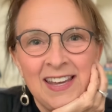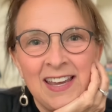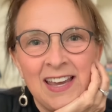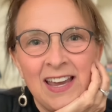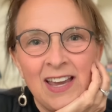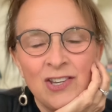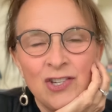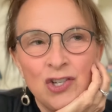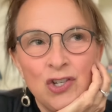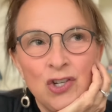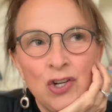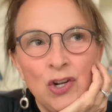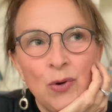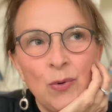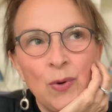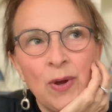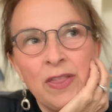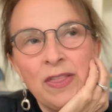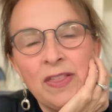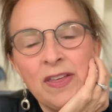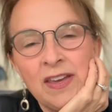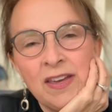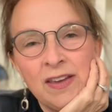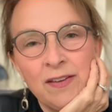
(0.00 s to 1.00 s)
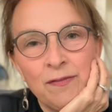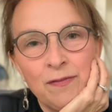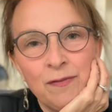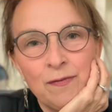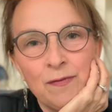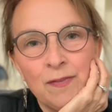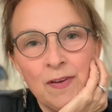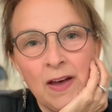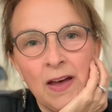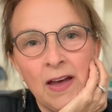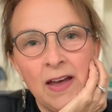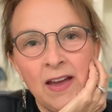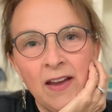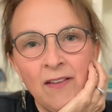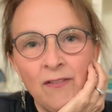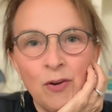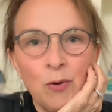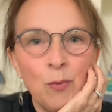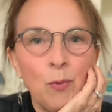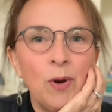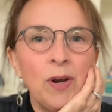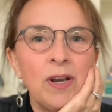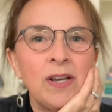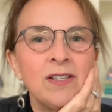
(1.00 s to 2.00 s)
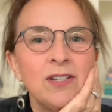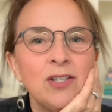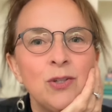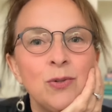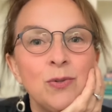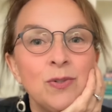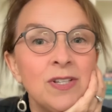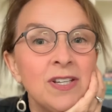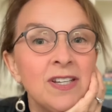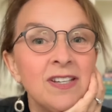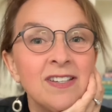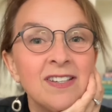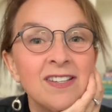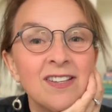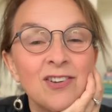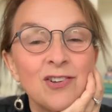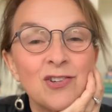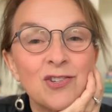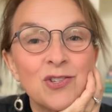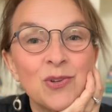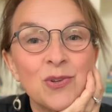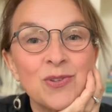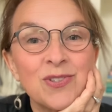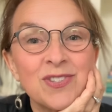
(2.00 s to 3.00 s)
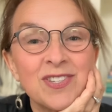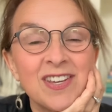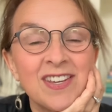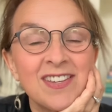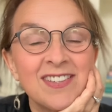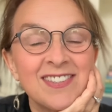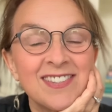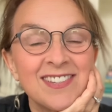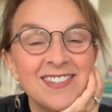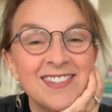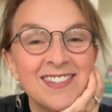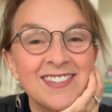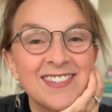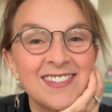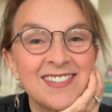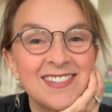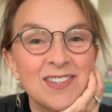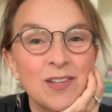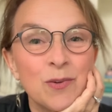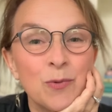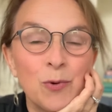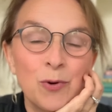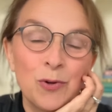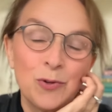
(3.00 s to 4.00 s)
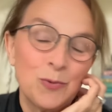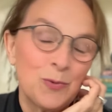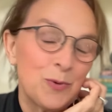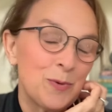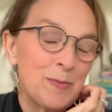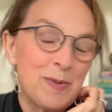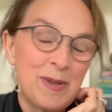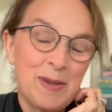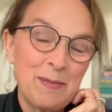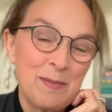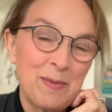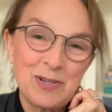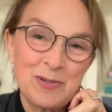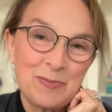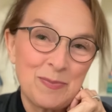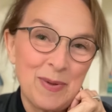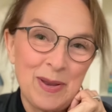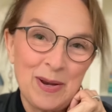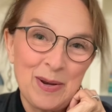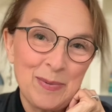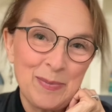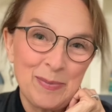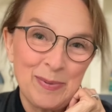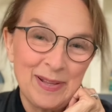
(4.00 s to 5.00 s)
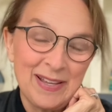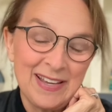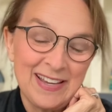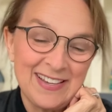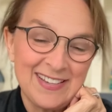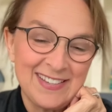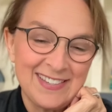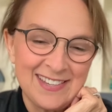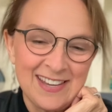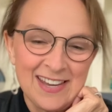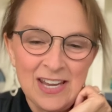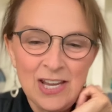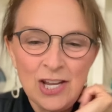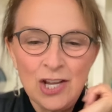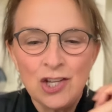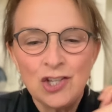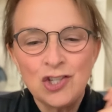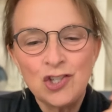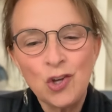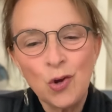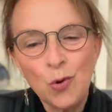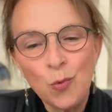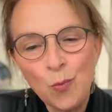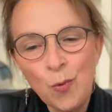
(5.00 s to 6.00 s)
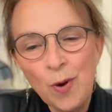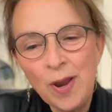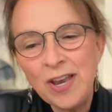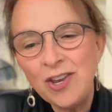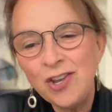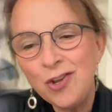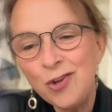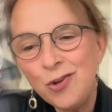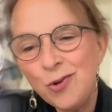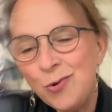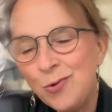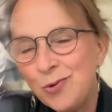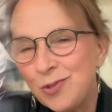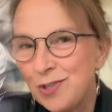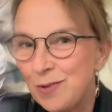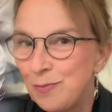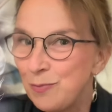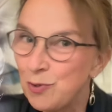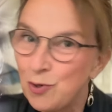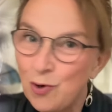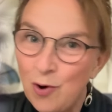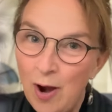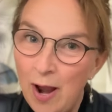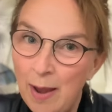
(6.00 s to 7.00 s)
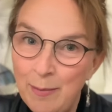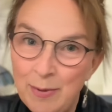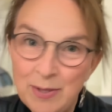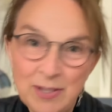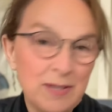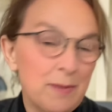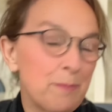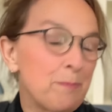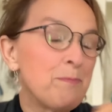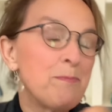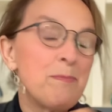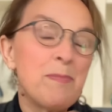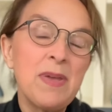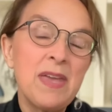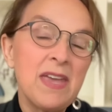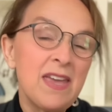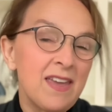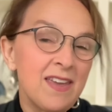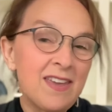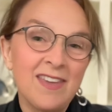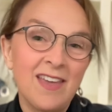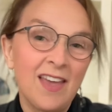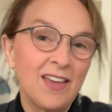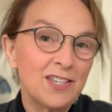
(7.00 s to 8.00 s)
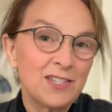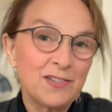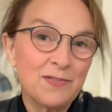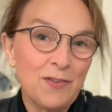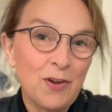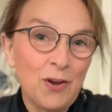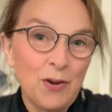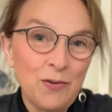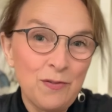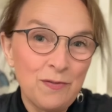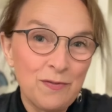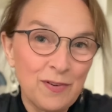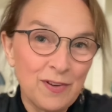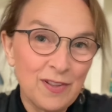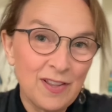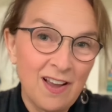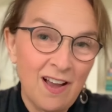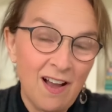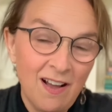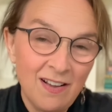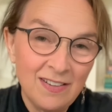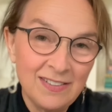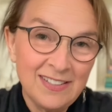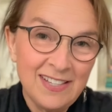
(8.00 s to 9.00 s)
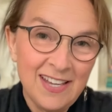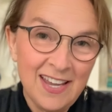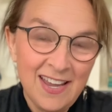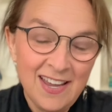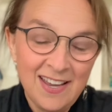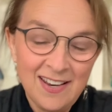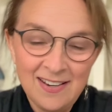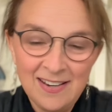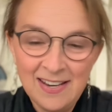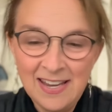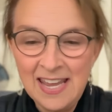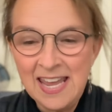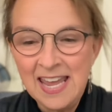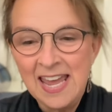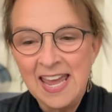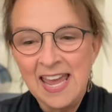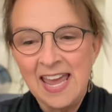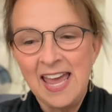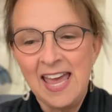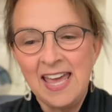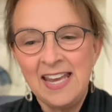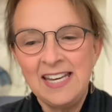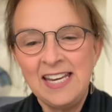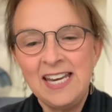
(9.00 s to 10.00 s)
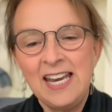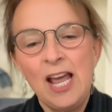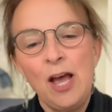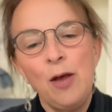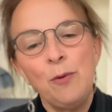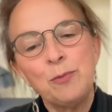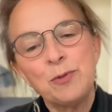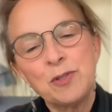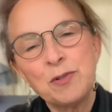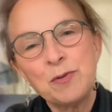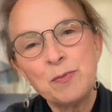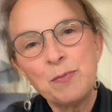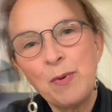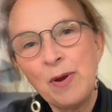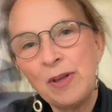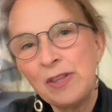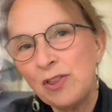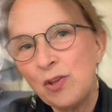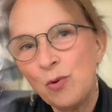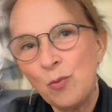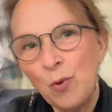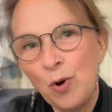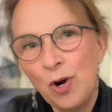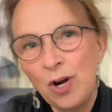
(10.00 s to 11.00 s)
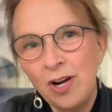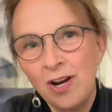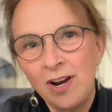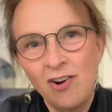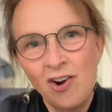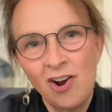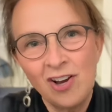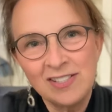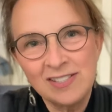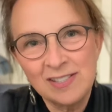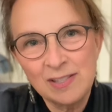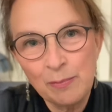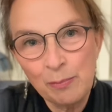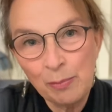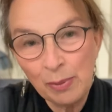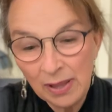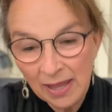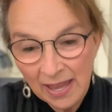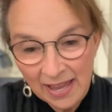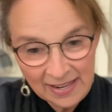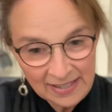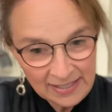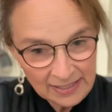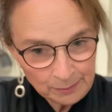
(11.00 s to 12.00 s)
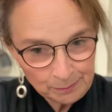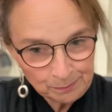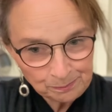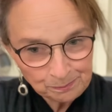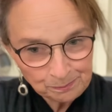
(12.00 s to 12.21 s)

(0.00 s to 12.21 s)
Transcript: As you know, I think if uh, everyone tuned into their soul senses, the world would be a much better place. So when you subscribe, it's a big yes vote for the content and it helps spread the work across the planet.